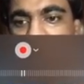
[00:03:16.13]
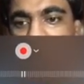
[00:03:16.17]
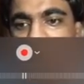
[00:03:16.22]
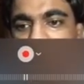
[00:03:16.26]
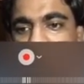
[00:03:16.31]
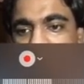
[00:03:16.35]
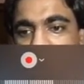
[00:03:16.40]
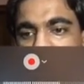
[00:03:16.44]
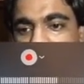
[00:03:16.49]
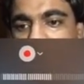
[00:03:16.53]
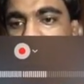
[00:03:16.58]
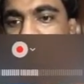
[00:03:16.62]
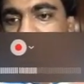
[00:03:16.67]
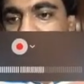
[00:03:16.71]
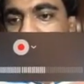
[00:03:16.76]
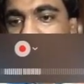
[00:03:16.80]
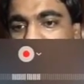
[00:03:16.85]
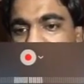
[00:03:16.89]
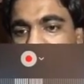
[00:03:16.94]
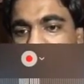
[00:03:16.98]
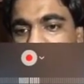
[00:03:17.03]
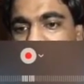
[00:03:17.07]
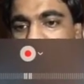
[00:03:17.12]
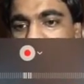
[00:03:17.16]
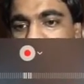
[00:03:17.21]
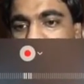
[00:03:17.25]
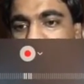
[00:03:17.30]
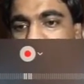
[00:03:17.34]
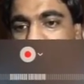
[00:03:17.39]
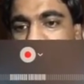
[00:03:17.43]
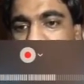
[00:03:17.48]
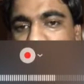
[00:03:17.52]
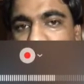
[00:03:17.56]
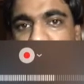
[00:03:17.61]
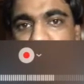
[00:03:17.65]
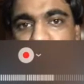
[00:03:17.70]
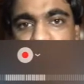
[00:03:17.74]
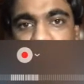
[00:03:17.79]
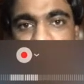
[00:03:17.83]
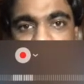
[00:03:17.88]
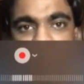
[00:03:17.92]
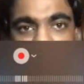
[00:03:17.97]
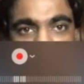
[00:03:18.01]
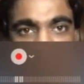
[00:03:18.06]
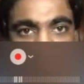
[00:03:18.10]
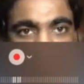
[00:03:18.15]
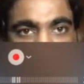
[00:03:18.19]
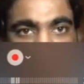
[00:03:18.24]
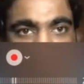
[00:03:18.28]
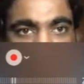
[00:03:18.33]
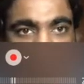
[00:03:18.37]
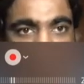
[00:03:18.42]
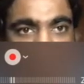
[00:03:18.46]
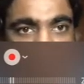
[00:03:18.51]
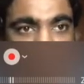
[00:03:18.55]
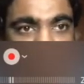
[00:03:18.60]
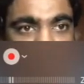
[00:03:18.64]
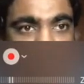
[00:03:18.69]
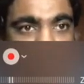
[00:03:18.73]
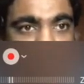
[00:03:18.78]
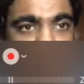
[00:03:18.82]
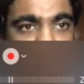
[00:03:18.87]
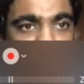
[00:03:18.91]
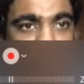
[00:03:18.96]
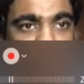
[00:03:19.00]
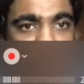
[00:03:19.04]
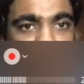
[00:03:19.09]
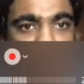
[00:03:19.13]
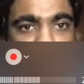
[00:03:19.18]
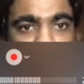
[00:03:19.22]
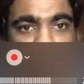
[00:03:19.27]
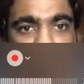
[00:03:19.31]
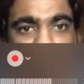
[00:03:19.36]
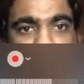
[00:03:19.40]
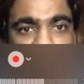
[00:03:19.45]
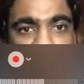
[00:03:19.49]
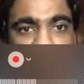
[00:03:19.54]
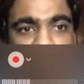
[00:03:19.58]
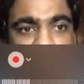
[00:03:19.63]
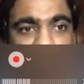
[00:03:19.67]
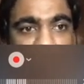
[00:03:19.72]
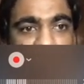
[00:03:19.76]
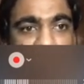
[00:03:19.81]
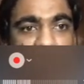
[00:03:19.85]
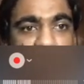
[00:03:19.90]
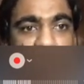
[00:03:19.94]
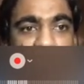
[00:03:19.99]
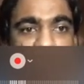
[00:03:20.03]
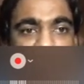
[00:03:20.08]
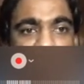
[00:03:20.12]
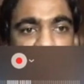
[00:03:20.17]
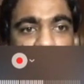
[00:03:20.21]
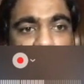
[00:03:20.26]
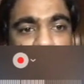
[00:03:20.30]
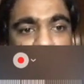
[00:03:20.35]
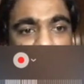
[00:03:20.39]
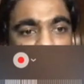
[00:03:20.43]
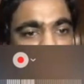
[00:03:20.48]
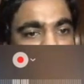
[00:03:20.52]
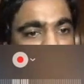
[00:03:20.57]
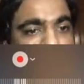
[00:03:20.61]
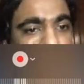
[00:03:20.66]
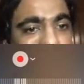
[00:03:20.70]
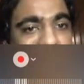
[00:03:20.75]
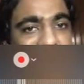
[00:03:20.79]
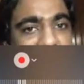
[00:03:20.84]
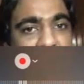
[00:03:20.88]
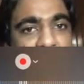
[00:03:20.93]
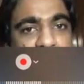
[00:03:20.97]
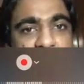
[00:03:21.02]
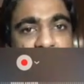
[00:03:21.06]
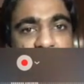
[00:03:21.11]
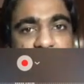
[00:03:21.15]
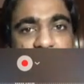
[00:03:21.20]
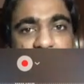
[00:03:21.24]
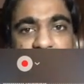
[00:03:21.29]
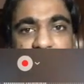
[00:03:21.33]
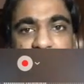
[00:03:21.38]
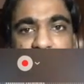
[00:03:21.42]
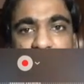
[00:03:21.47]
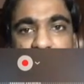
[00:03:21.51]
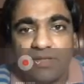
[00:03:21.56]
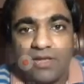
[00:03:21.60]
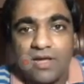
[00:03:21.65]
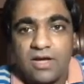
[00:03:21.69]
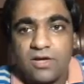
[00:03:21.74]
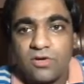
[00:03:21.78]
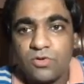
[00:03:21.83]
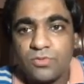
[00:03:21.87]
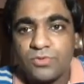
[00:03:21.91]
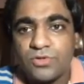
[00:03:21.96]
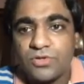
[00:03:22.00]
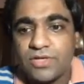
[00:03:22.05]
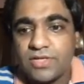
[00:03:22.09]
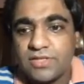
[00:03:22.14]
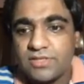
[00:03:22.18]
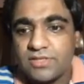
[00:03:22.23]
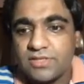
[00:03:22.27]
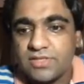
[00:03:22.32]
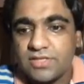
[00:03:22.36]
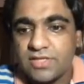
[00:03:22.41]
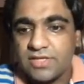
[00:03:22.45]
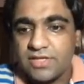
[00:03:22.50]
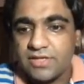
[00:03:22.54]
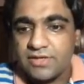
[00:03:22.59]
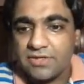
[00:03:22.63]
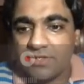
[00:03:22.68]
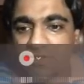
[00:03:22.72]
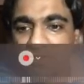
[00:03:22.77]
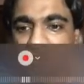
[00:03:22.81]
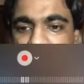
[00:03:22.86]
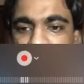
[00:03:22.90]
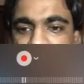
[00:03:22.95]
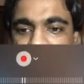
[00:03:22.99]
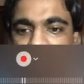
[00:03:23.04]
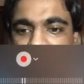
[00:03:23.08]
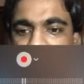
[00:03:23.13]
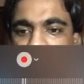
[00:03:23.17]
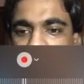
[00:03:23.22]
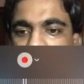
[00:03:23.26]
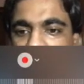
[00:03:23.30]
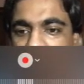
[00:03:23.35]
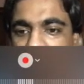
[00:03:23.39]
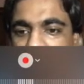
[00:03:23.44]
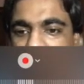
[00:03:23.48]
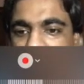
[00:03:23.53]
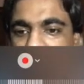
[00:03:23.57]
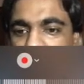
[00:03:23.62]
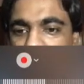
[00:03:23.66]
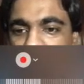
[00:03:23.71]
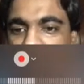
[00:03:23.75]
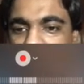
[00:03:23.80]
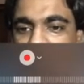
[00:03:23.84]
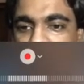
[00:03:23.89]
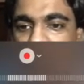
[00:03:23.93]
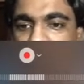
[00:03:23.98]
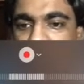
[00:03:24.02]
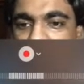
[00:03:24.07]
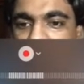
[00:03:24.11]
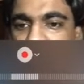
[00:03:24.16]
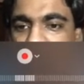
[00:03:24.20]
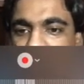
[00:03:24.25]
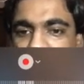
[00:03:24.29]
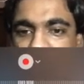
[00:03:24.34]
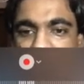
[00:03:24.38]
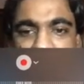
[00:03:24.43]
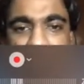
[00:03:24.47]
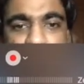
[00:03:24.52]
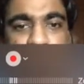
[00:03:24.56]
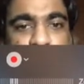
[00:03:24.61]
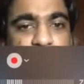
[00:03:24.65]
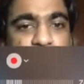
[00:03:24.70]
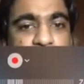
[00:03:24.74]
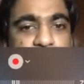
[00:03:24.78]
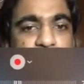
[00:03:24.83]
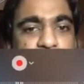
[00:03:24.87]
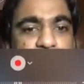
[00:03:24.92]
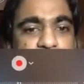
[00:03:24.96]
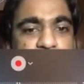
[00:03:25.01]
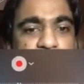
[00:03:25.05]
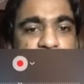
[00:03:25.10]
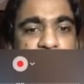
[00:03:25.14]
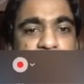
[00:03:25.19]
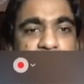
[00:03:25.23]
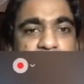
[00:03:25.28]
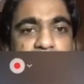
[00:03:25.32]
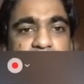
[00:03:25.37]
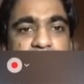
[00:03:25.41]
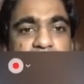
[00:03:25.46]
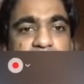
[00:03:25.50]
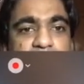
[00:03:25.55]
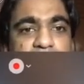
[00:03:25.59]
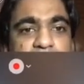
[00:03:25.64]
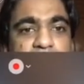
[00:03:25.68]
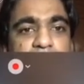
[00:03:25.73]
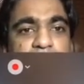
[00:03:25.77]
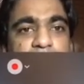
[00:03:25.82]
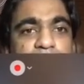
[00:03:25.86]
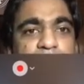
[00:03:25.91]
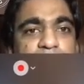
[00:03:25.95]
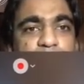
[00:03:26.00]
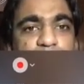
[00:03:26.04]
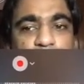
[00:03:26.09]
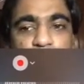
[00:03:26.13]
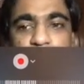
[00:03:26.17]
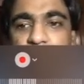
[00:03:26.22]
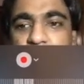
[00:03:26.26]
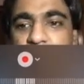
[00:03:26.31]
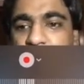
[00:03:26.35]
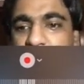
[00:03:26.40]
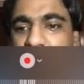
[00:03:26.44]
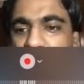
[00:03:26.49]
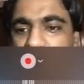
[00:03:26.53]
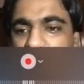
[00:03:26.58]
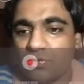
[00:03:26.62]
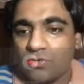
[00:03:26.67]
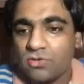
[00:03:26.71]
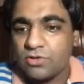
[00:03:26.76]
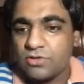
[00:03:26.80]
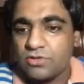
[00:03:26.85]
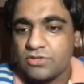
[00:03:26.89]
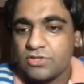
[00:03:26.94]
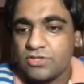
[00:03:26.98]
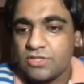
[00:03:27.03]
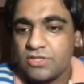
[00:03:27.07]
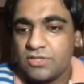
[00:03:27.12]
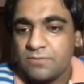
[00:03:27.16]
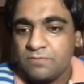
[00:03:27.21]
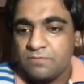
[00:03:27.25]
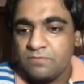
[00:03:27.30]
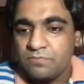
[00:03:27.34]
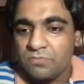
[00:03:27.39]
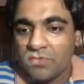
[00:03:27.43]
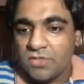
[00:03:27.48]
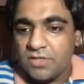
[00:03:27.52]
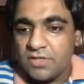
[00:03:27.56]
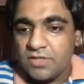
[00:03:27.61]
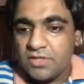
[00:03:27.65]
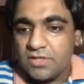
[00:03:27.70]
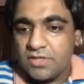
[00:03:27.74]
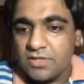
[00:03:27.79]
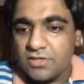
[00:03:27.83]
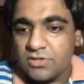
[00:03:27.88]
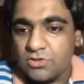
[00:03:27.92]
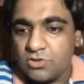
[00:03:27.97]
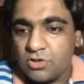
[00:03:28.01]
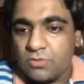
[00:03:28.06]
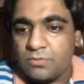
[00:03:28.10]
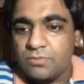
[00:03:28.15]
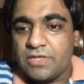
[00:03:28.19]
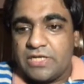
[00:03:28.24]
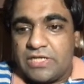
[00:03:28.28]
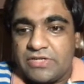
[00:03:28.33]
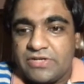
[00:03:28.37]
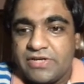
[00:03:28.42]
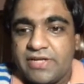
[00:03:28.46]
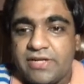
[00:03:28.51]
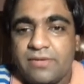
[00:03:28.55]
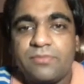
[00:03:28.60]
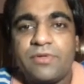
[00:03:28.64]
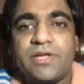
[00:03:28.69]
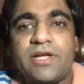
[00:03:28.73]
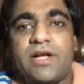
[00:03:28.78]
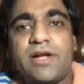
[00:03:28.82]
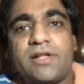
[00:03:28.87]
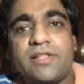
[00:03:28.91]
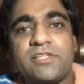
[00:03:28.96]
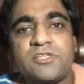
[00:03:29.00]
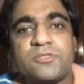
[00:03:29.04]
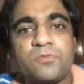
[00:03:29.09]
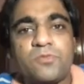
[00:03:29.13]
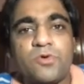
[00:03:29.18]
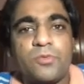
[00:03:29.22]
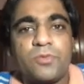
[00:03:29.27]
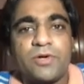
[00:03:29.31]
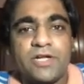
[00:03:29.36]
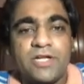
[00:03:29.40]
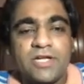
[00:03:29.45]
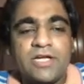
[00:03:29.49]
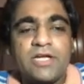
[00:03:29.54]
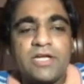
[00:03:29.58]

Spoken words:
So I'll first show you a Udemy screen. Now this is a screen, I hope you can see it. I have no way to verify this, but I am sure the technology is not betraying me at this moment.